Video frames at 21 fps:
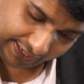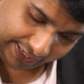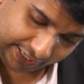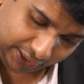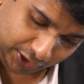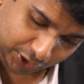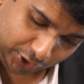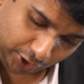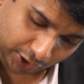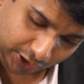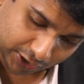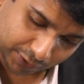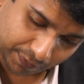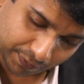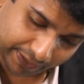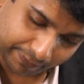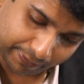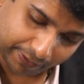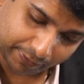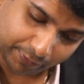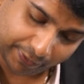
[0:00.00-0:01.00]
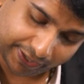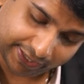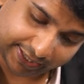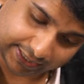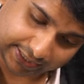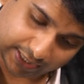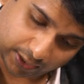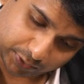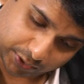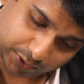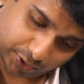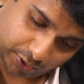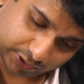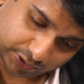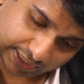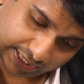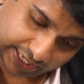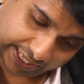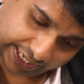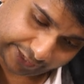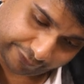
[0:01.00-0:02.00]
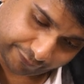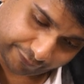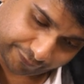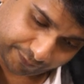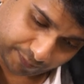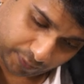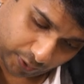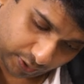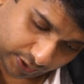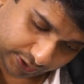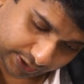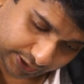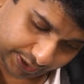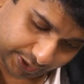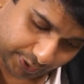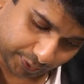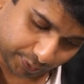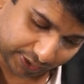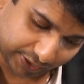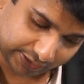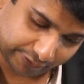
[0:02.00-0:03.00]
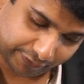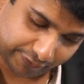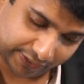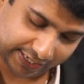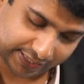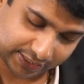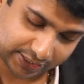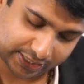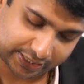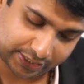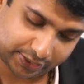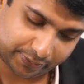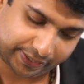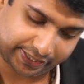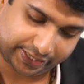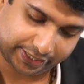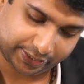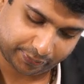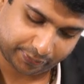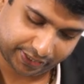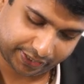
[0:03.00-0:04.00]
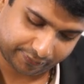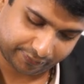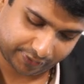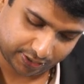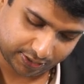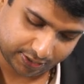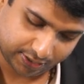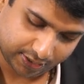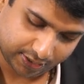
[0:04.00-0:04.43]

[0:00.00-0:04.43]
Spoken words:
an insurance premium 20,000 on the life policy during the financial year 2021.